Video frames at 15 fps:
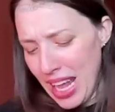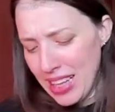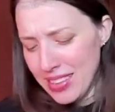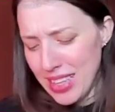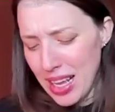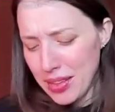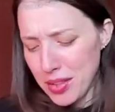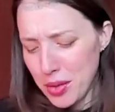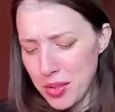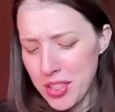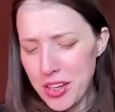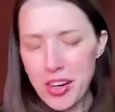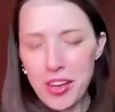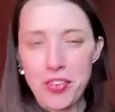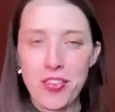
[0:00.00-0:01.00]
It's
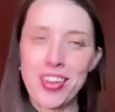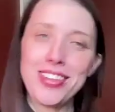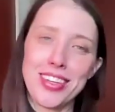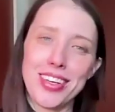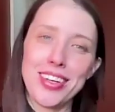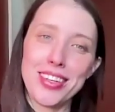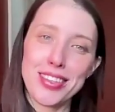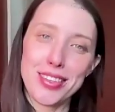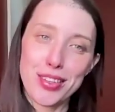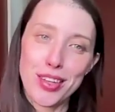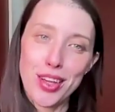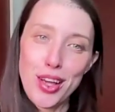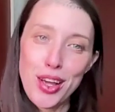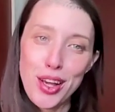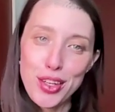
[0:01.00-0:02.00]
esoteric physics.
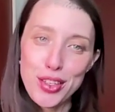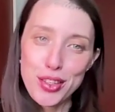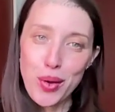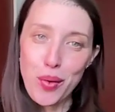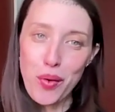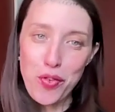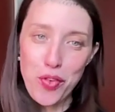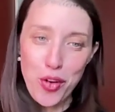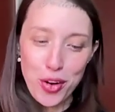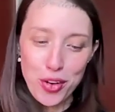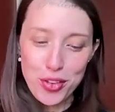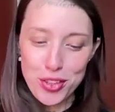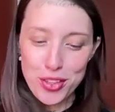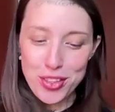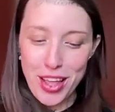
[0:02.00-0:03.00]
So if you're
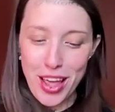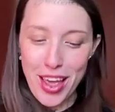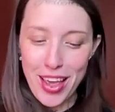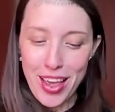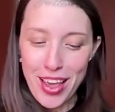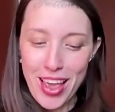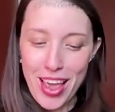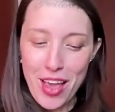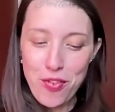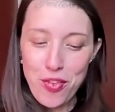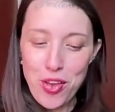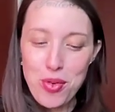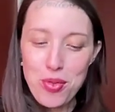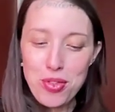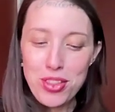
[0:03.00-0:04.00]
just like, if
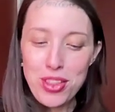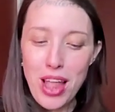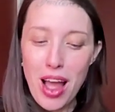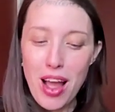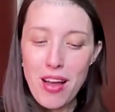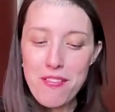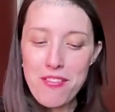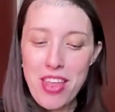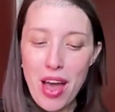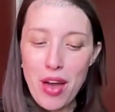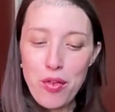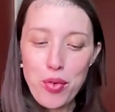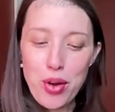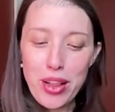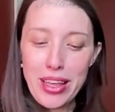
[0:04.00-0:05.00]
you love
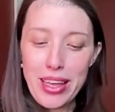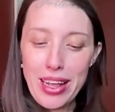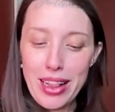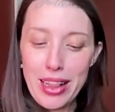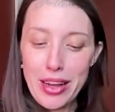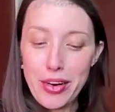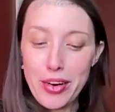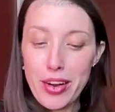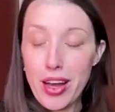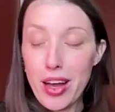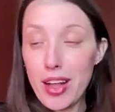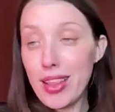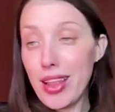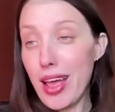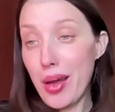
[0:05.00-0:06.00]
that really clear
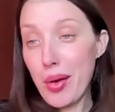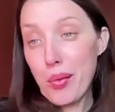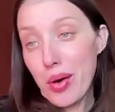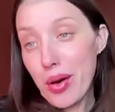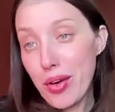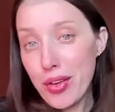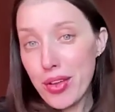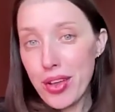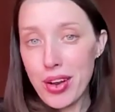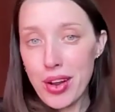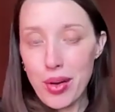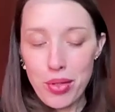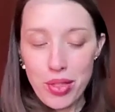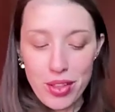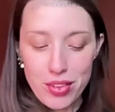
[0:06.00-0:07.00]
cut, like, well,
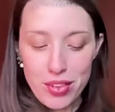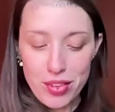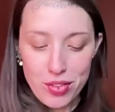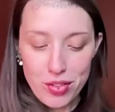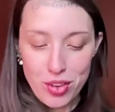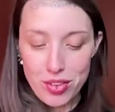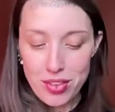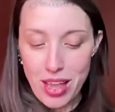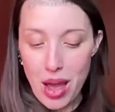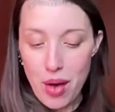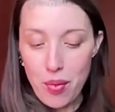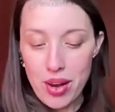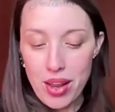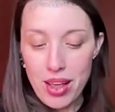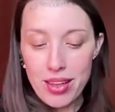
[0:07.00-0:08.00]
this is just
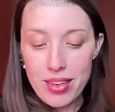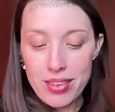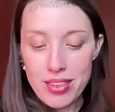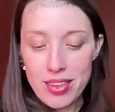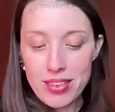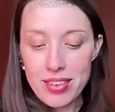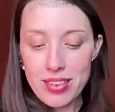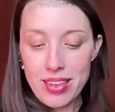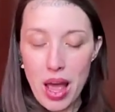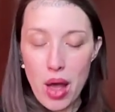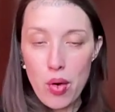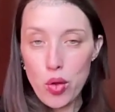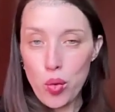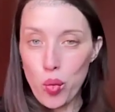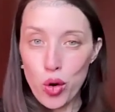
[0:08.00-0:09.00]
how it is. This is
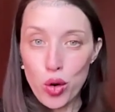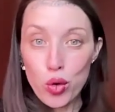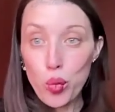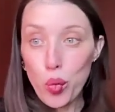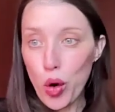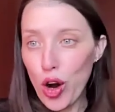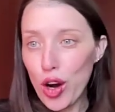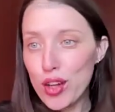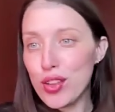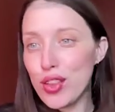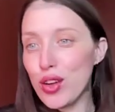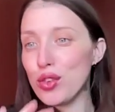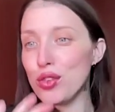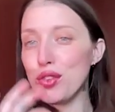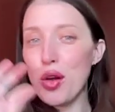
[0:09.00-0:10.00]
how the world works.
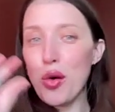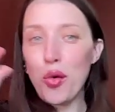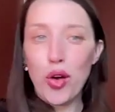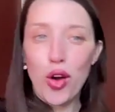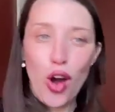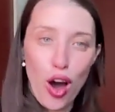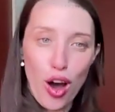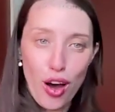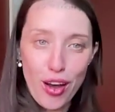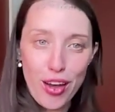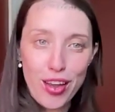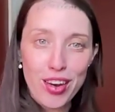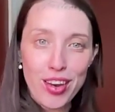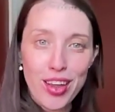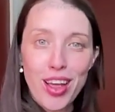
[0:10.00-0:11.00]
There's no
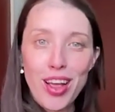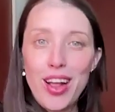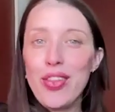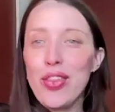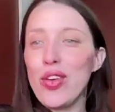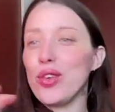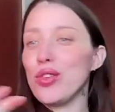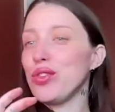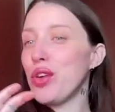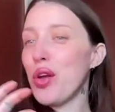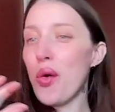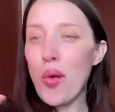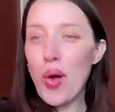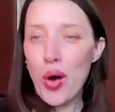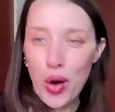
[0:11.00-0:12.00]
God. There's
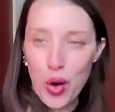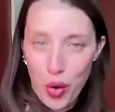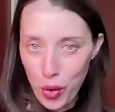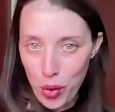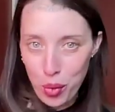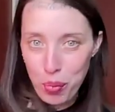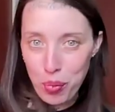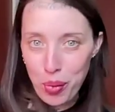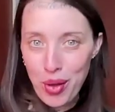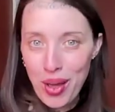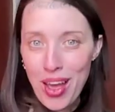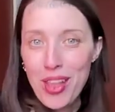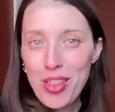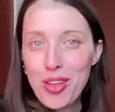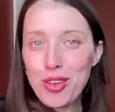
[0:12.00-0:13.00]
no hope.
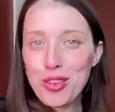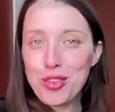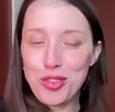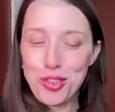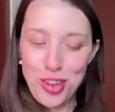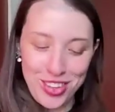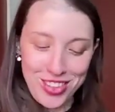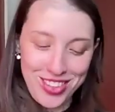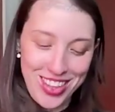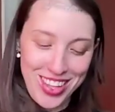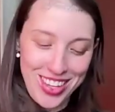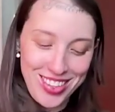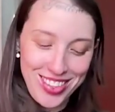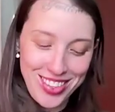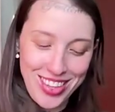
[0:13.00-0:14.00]
There's just
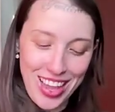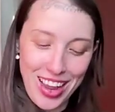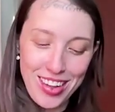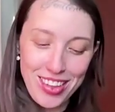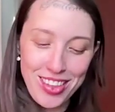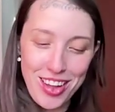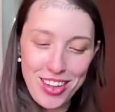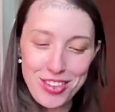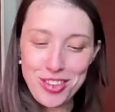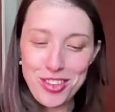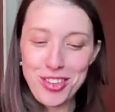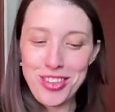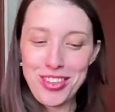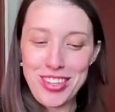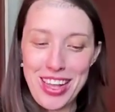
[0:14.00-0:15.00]
these
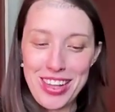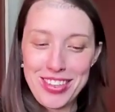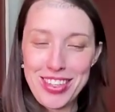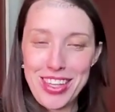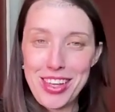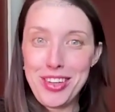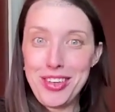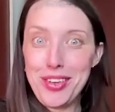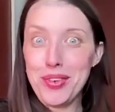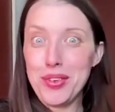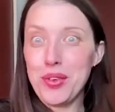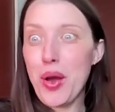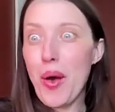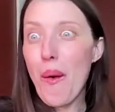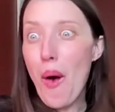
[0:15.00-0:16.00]
psychological tests that you do, and
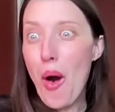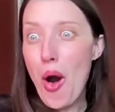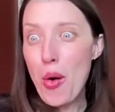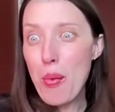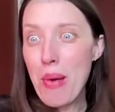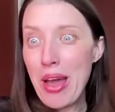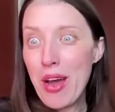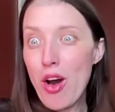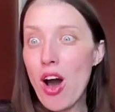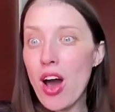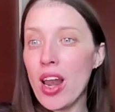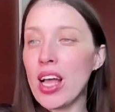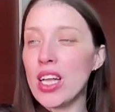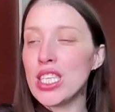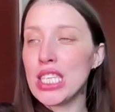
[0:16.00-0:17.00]
you go, oh my
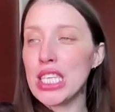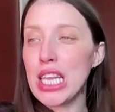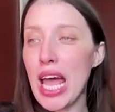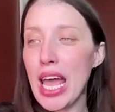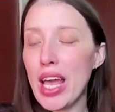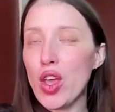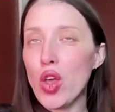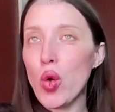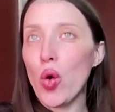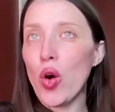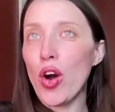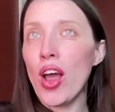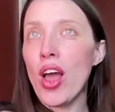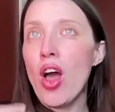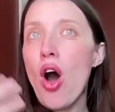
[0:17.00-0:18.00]
God, it's like
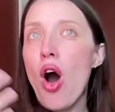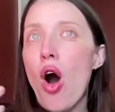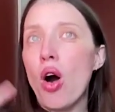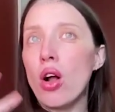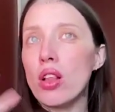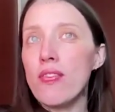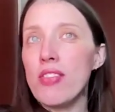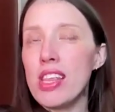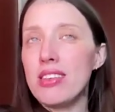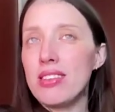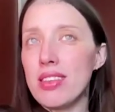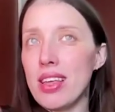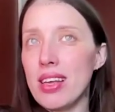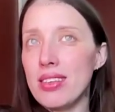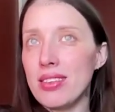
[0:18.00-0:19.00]
all of these
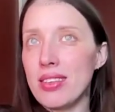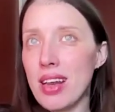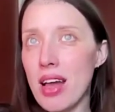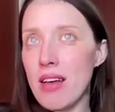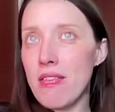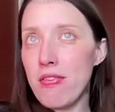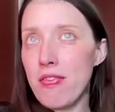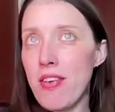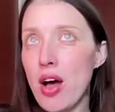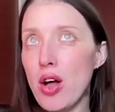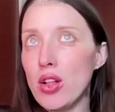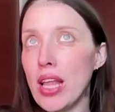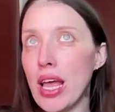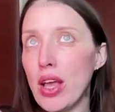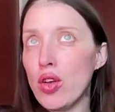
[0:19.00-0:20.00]
things that I've
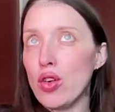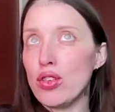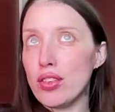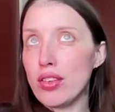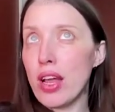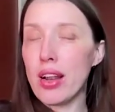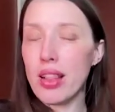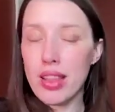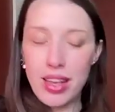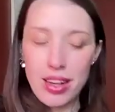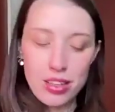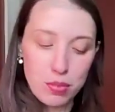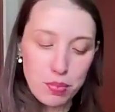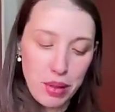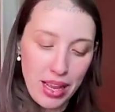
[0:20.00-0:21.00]
felt like you're suddenly
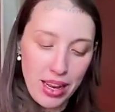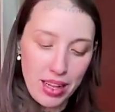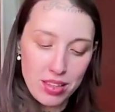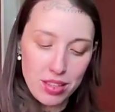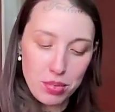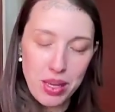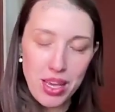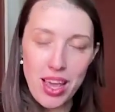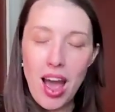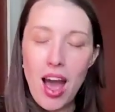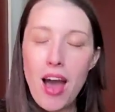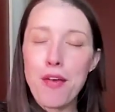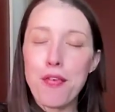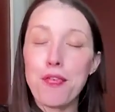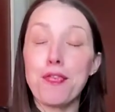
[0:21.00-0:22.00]
explaining to me.
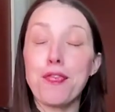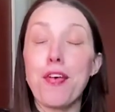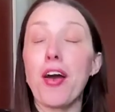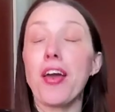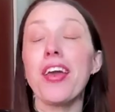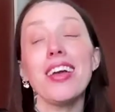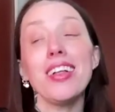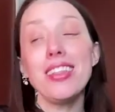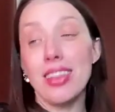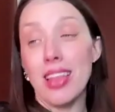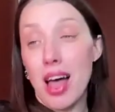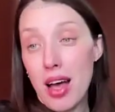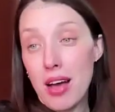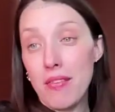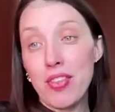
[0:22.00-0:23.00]
I fucking
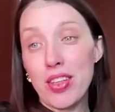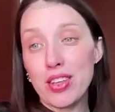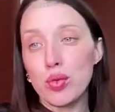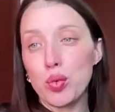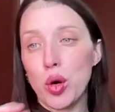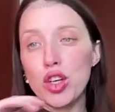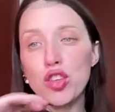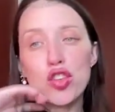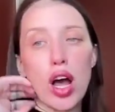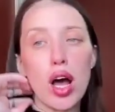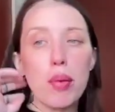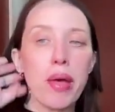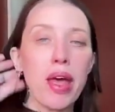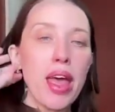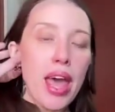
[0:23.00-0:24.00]
love this
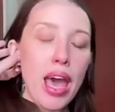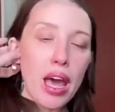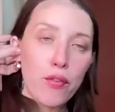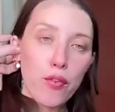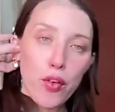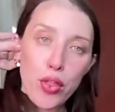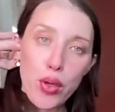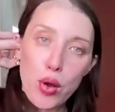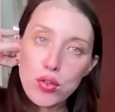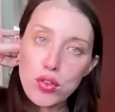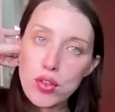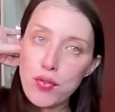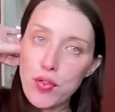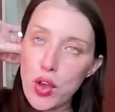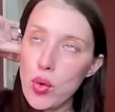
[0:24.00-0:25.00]
workshop. And for those
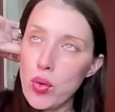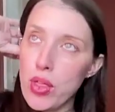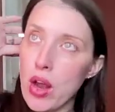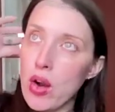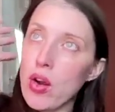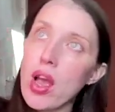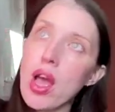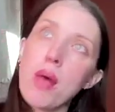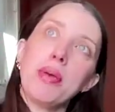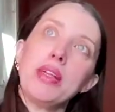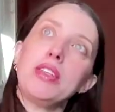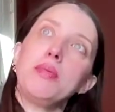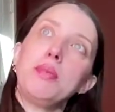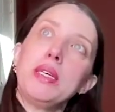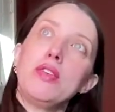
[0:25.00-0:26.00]
of you that are coming
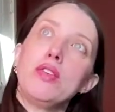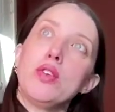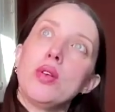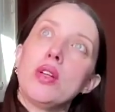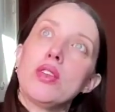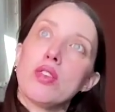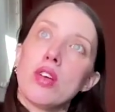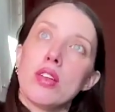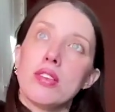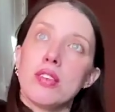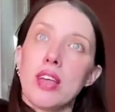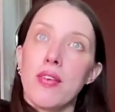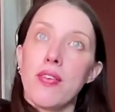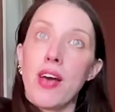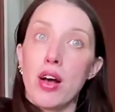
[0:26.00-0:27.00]
to be students on
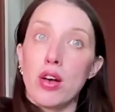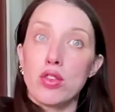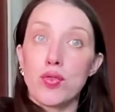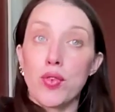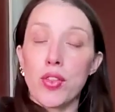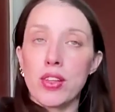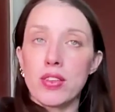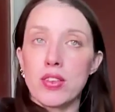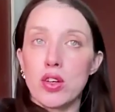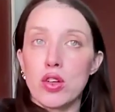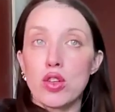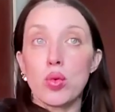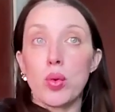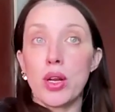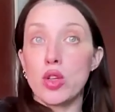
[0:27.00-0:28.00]
Safehouse for this year
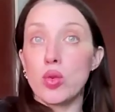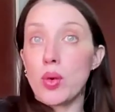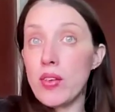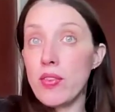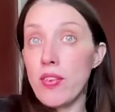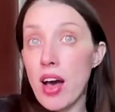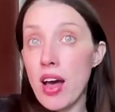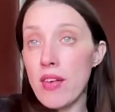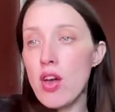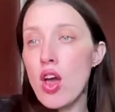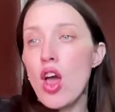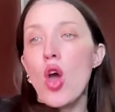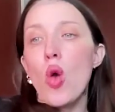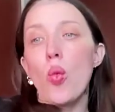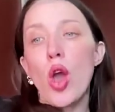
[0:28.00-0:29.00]
in 2025,
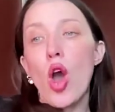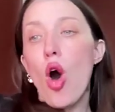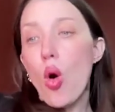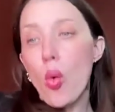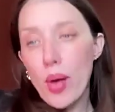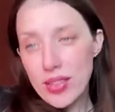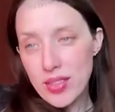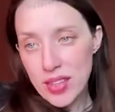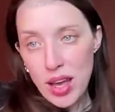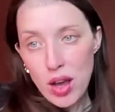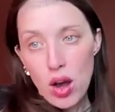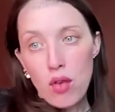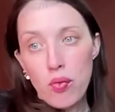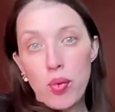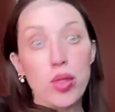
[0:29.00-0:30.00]
we always kick
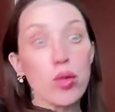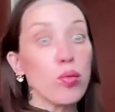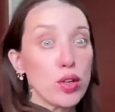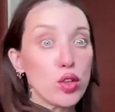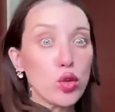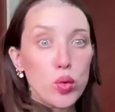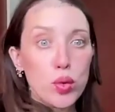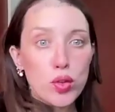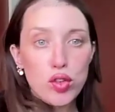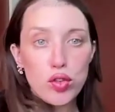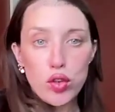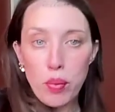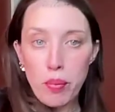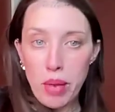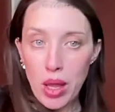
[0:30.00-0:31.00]
off with the ritual, which is
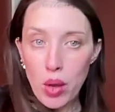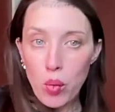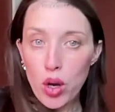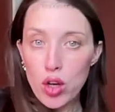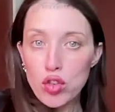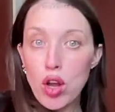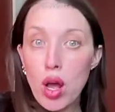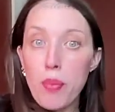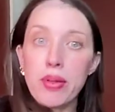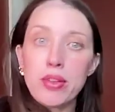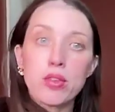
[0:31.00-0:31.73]
our money workshop.